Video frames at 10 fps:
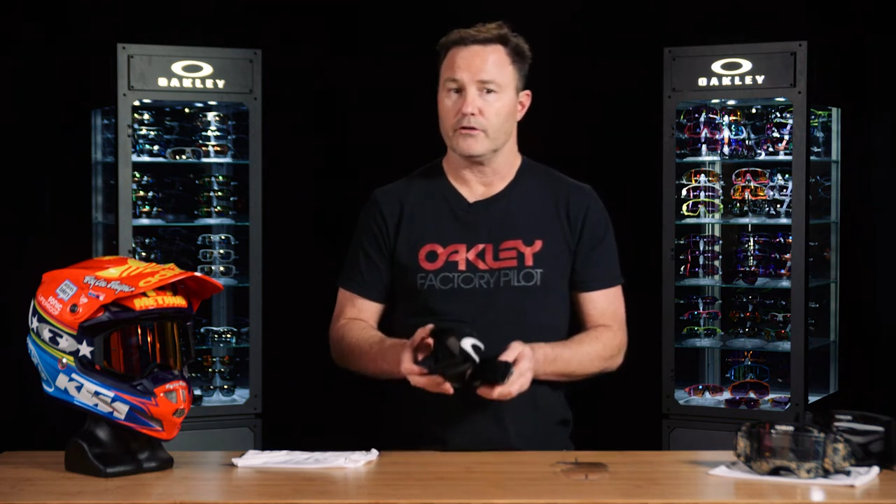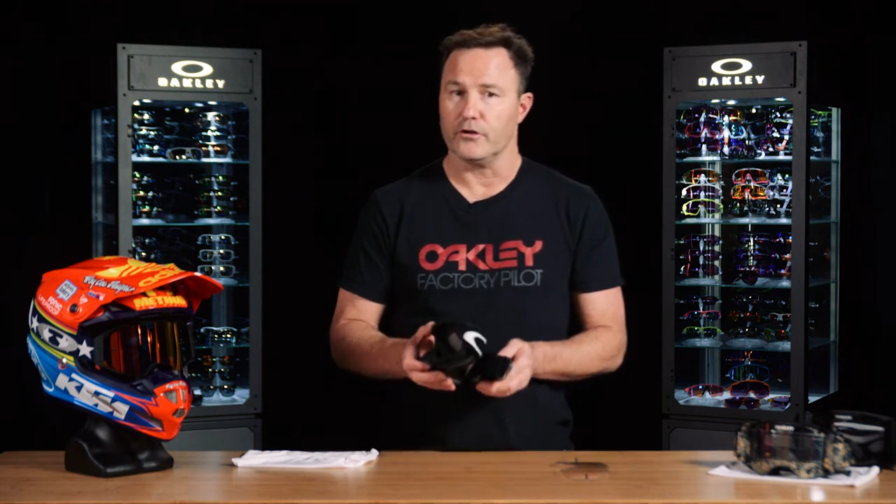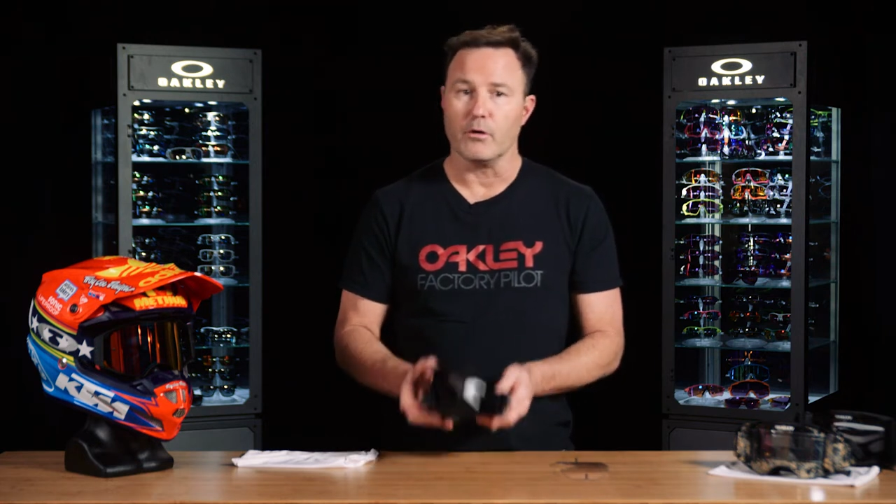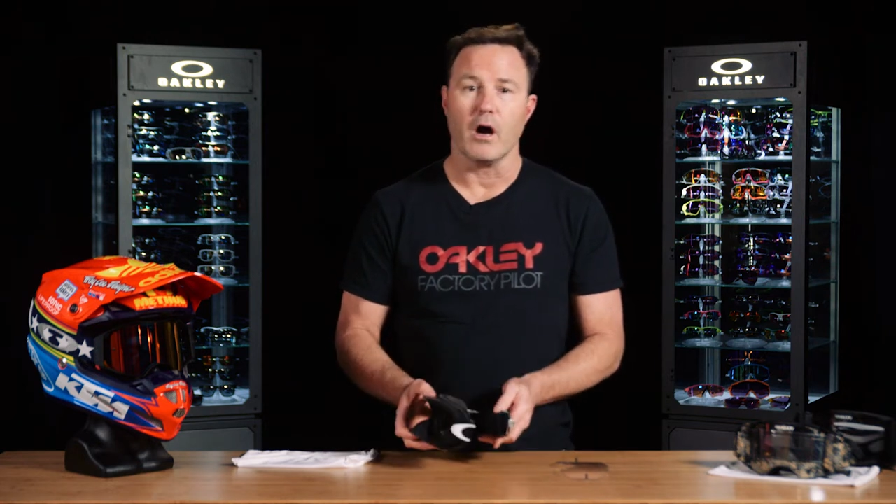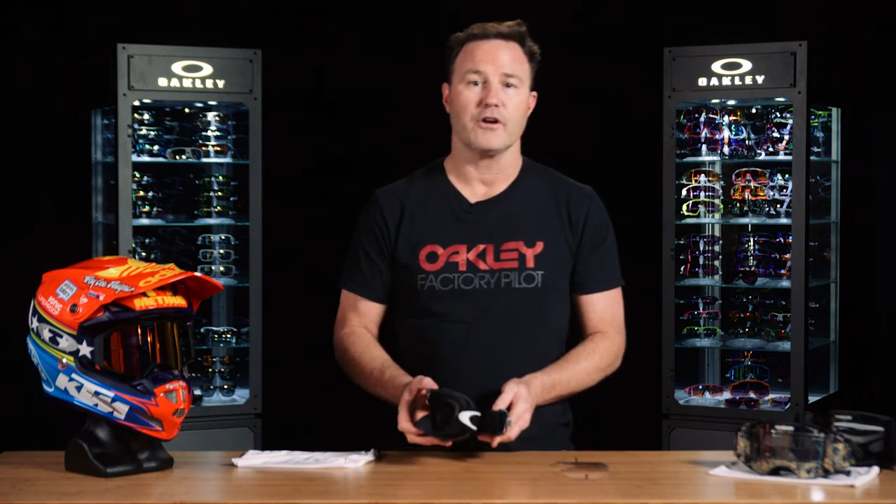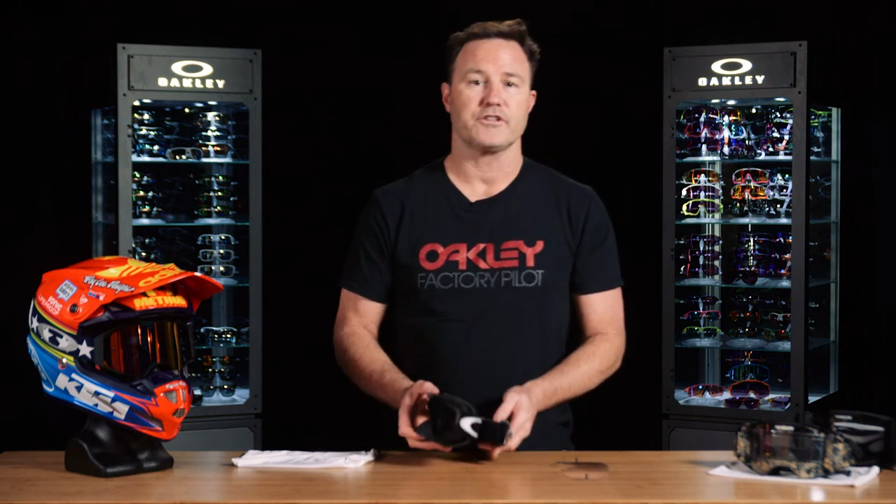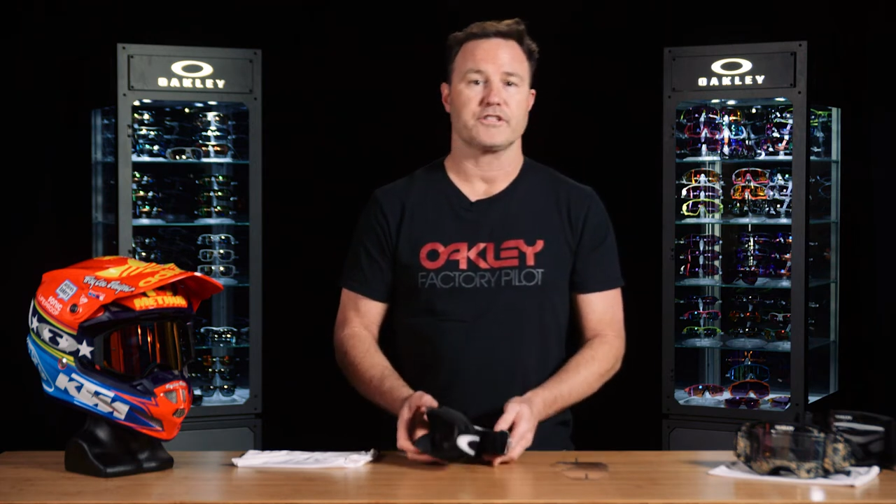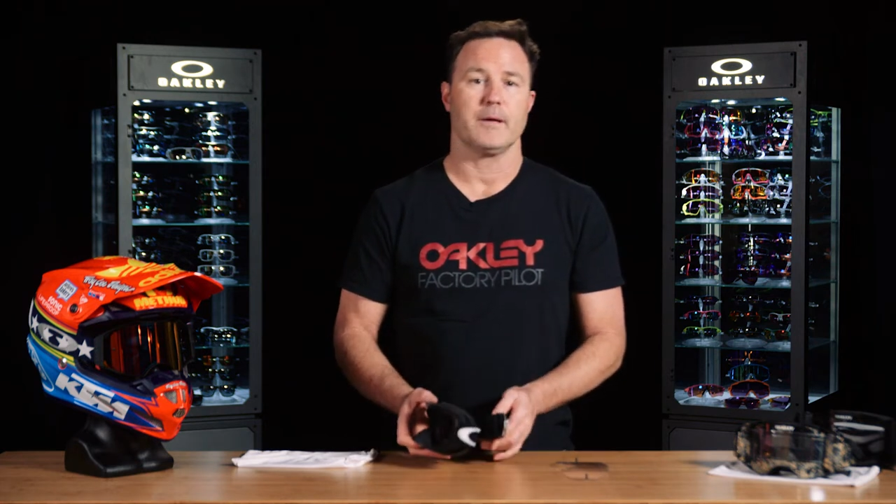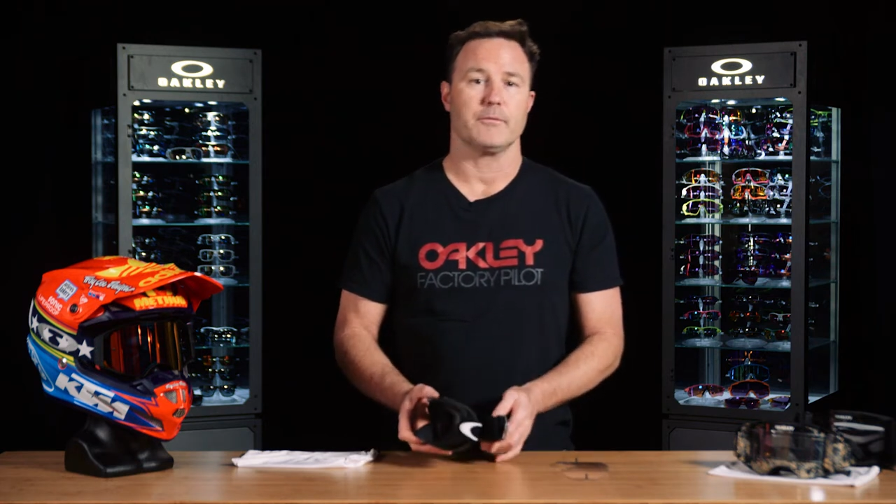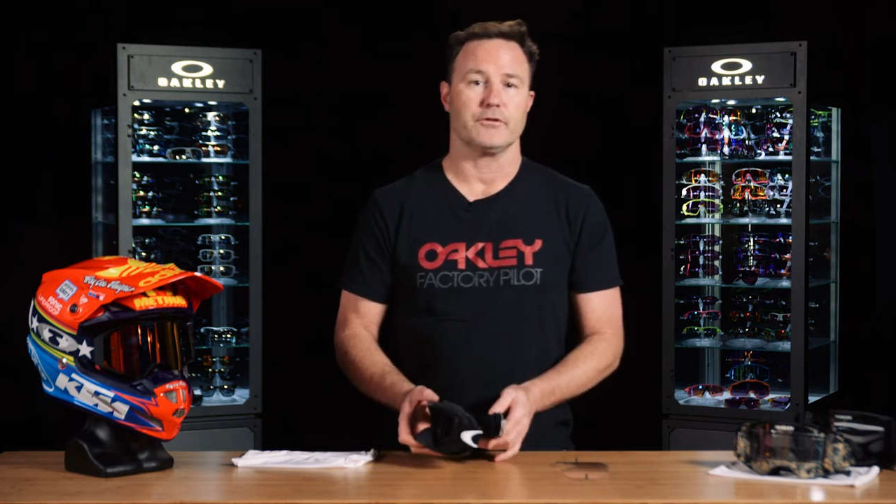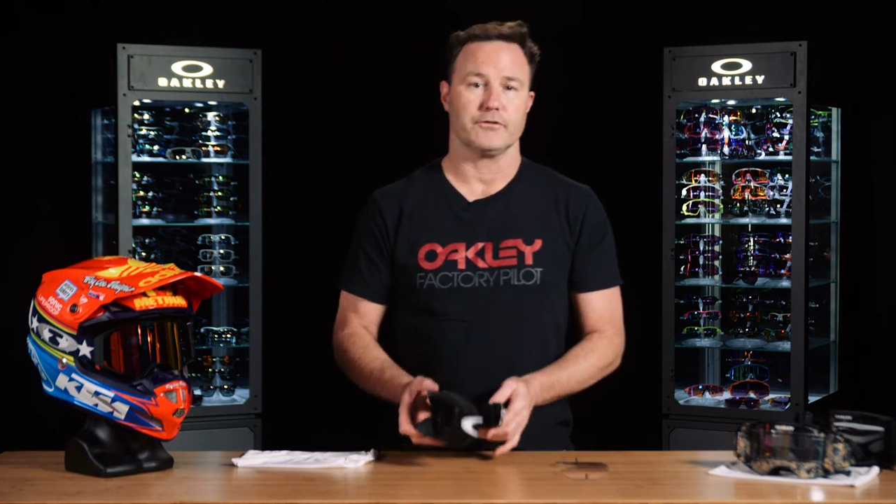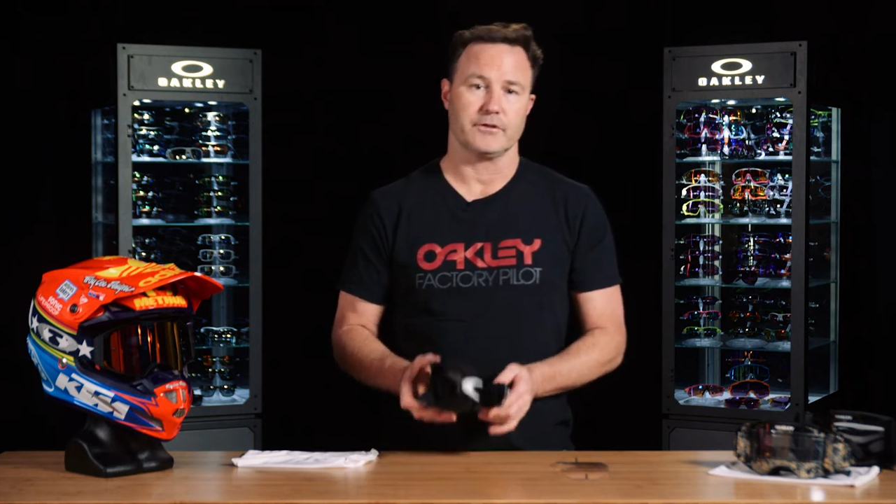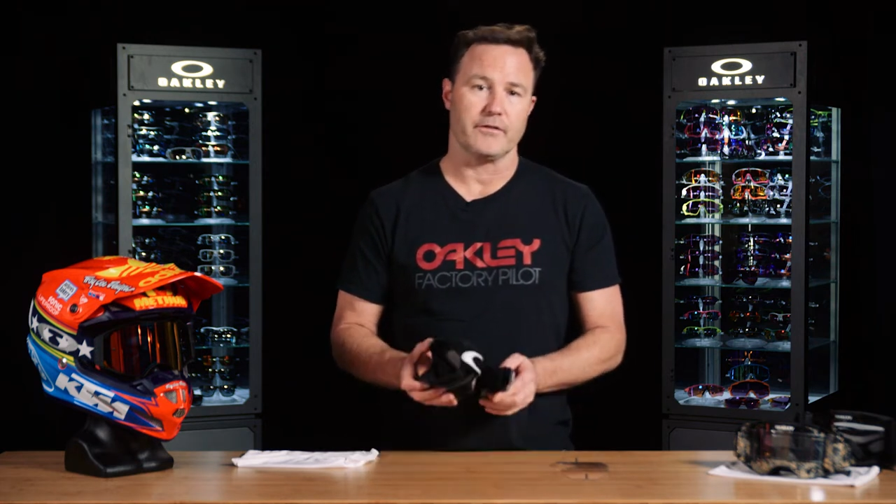No harsh chemicals,